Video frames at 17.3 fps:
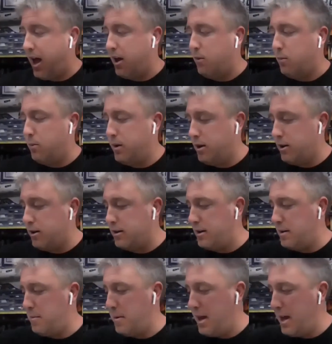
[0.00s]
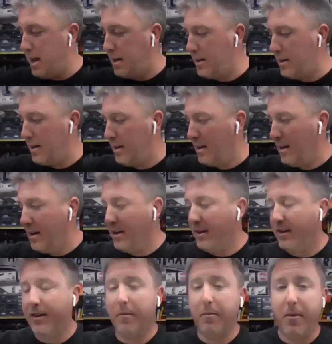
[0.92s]
and we are gonna make
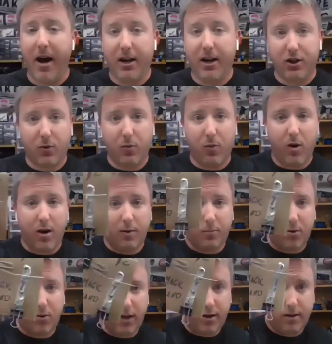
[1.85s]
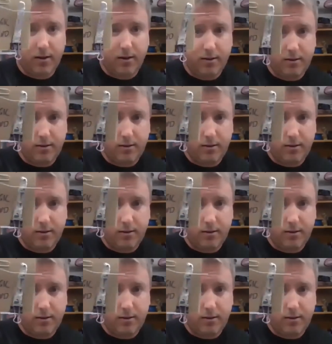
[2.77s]
the magic wand brick,